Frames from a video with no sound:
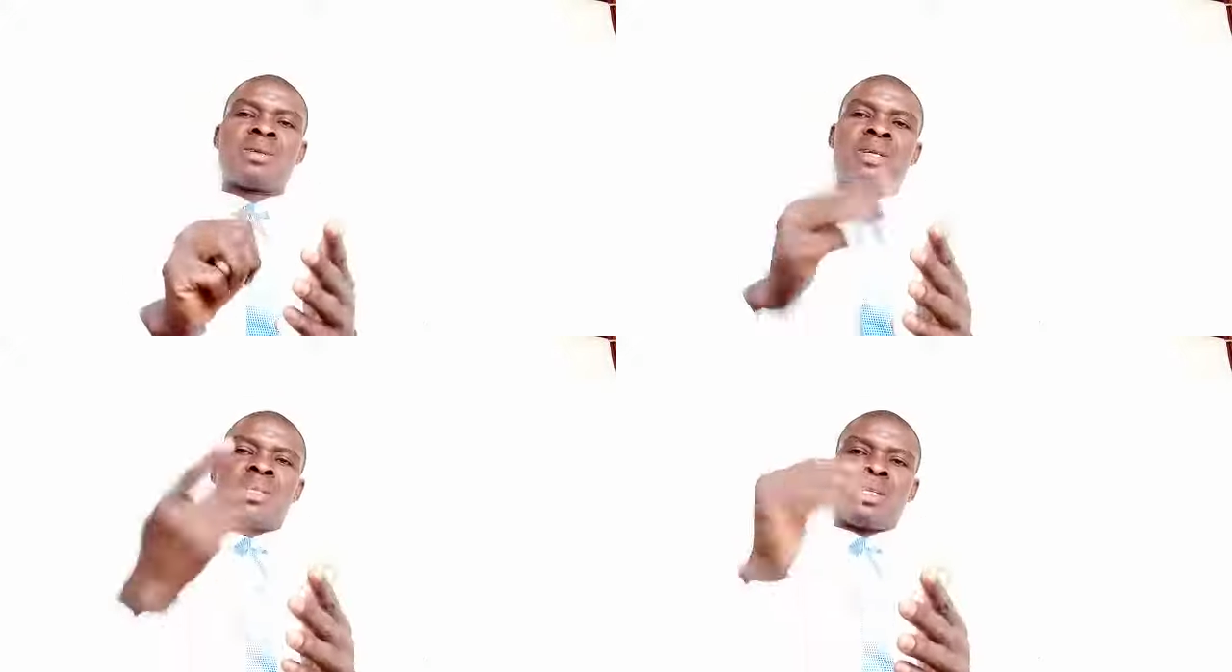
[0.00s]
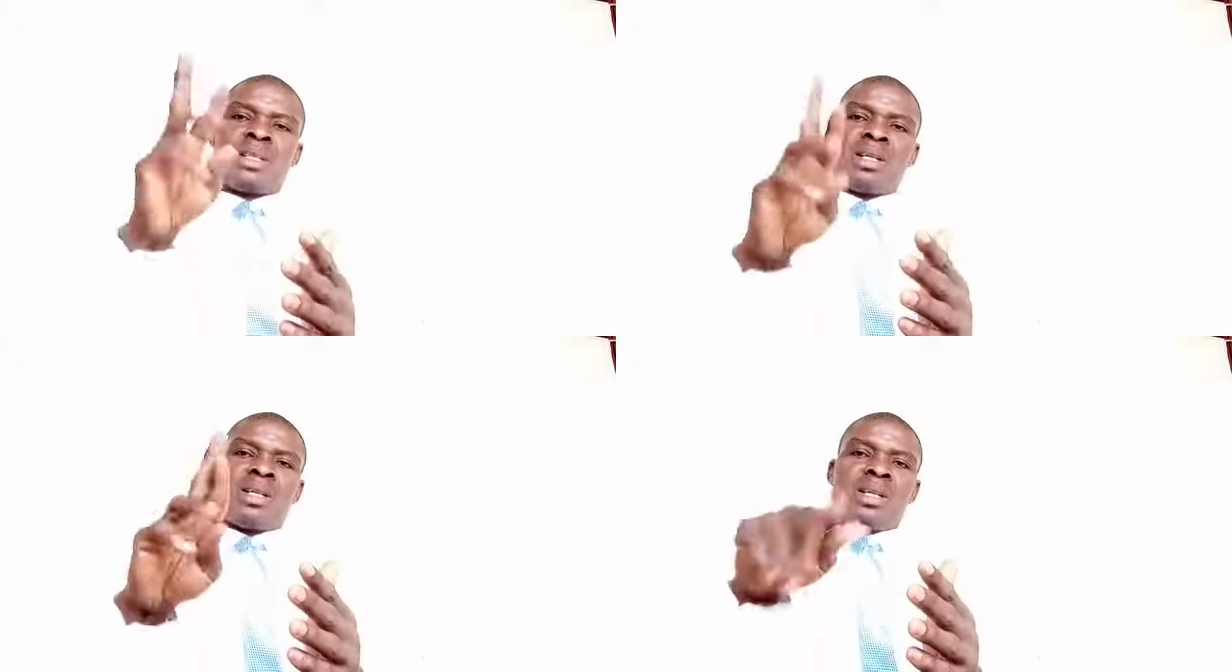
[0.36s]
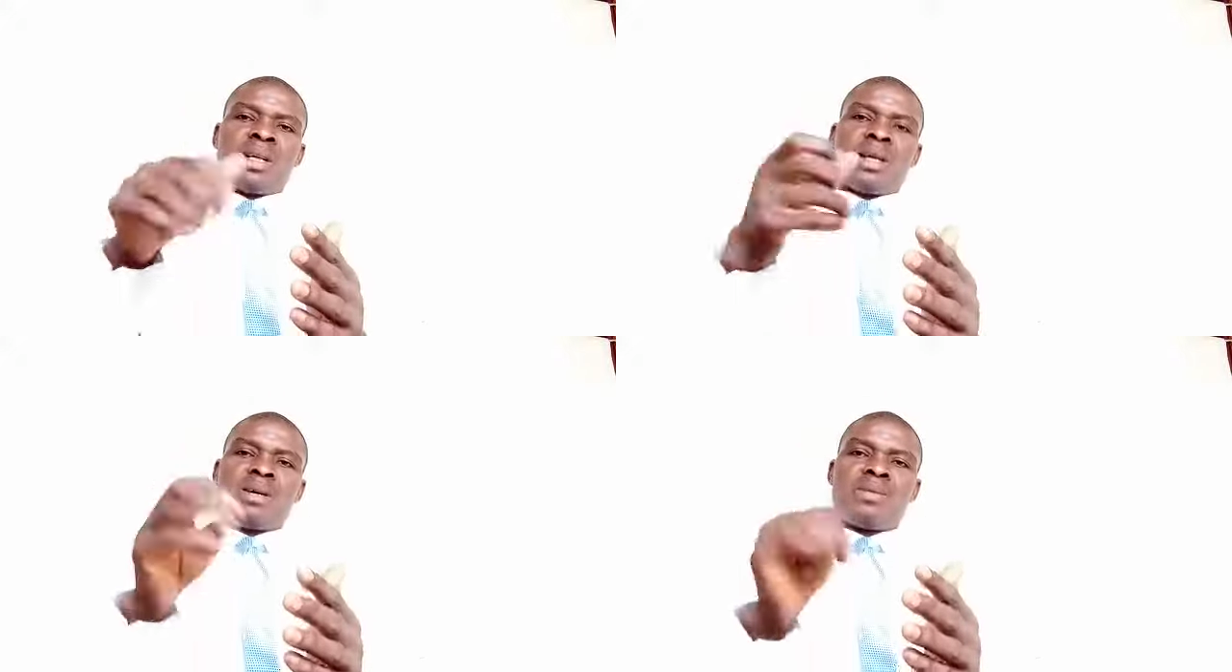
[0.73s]
in
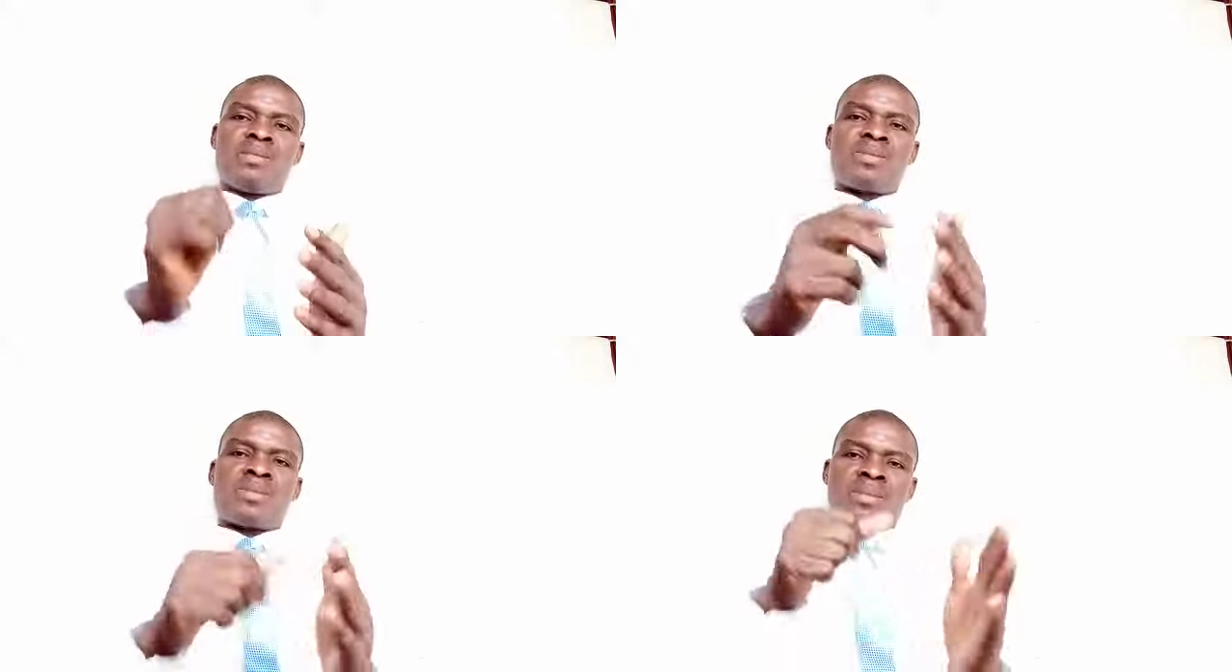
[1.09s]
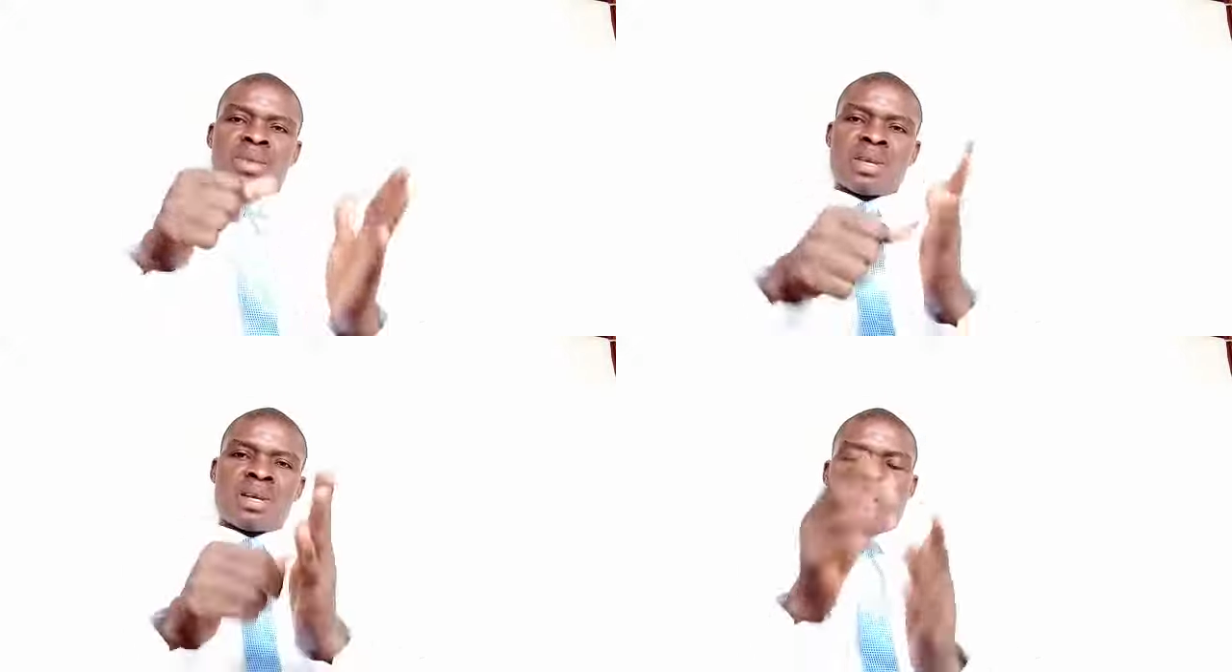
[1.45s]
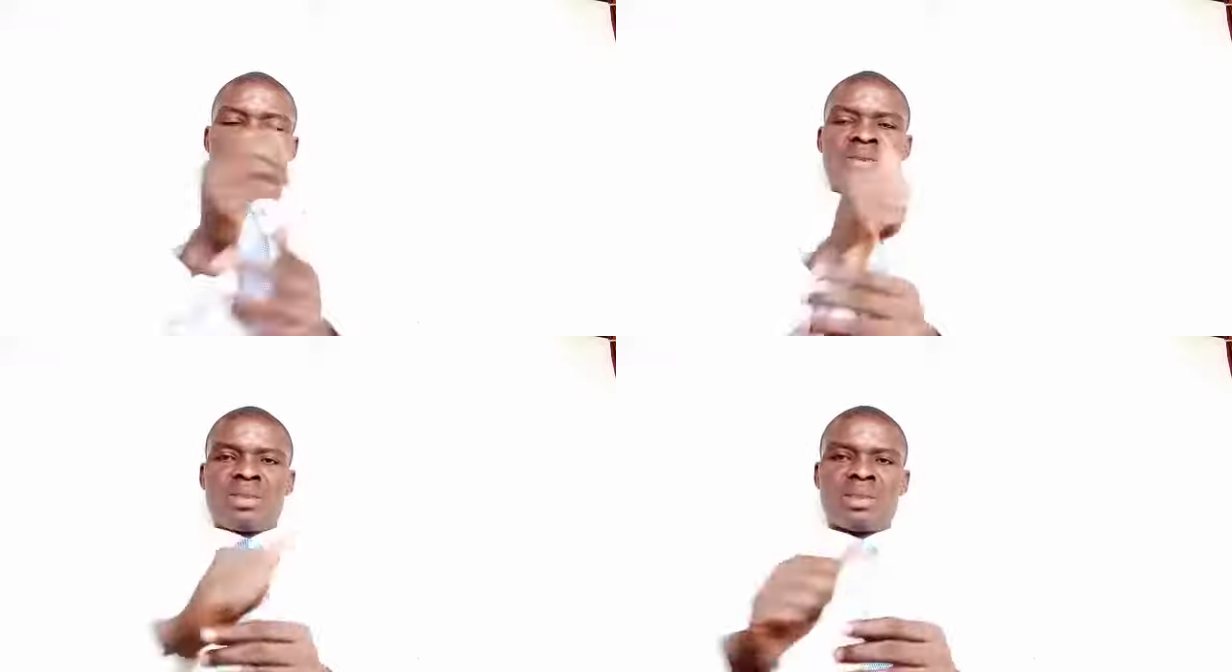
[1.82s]
Wordsworth's stanza
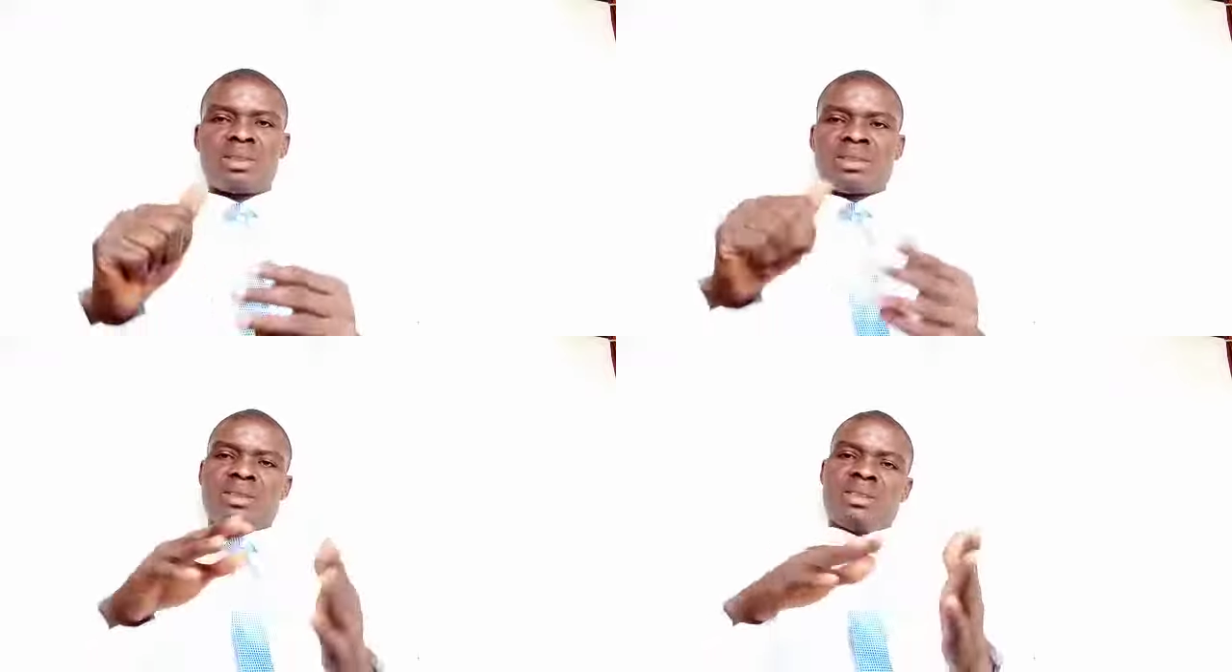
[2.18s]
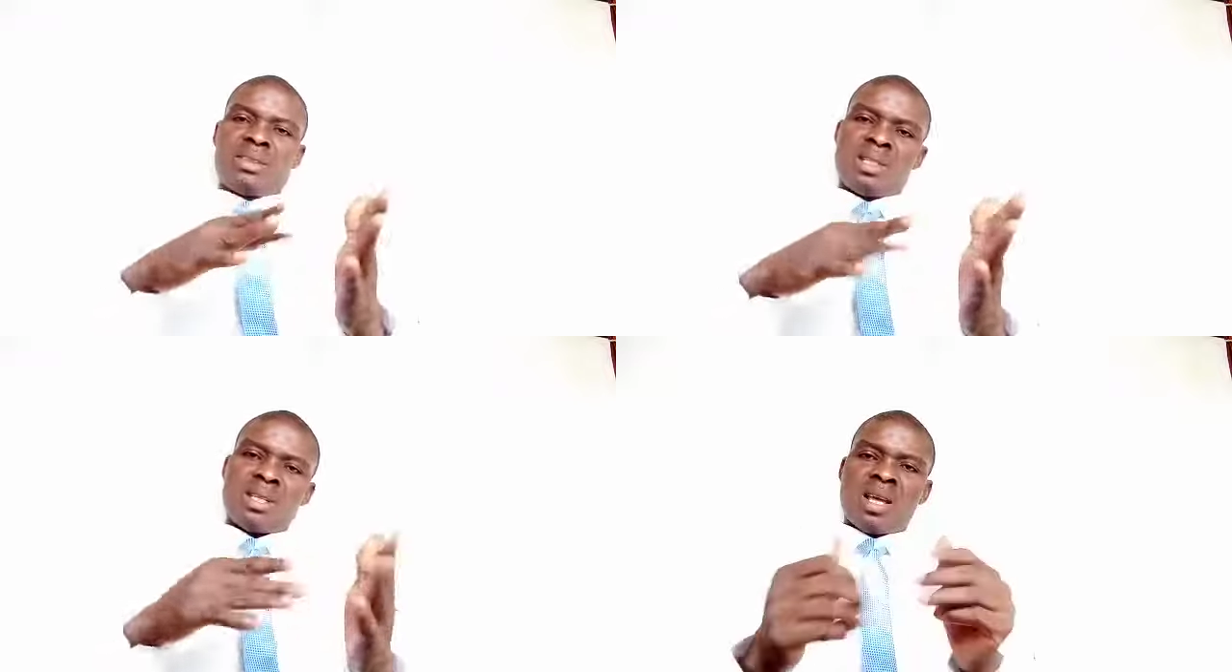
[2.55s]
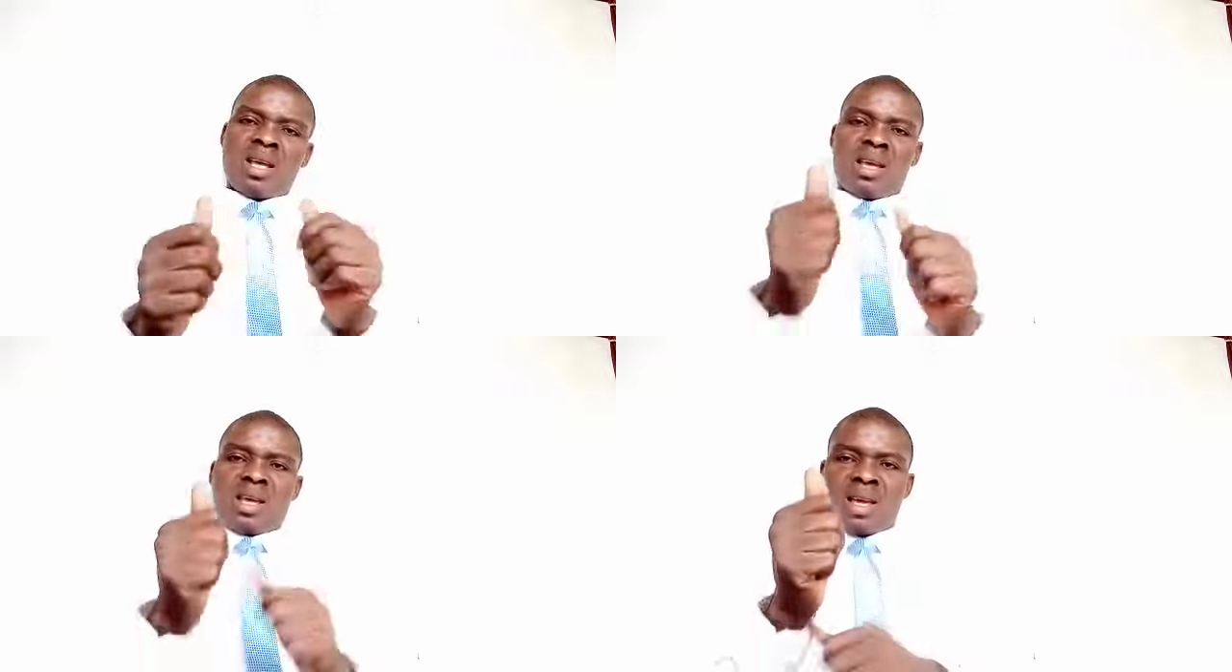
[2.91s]
is
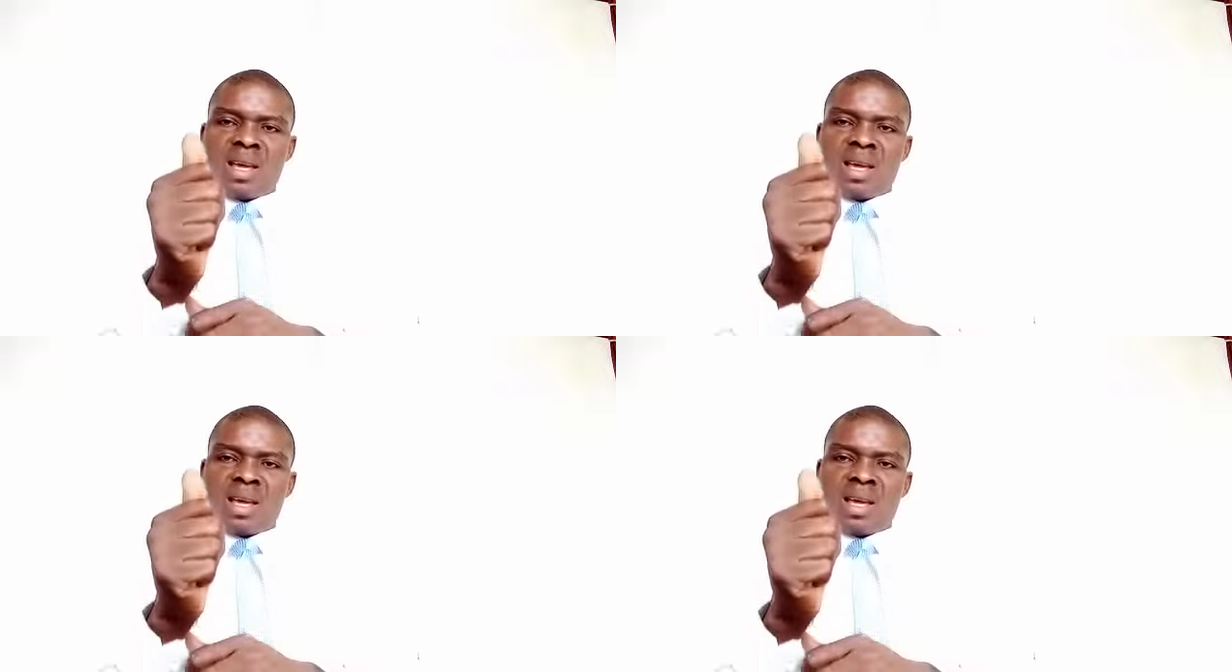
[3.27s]
ABAB,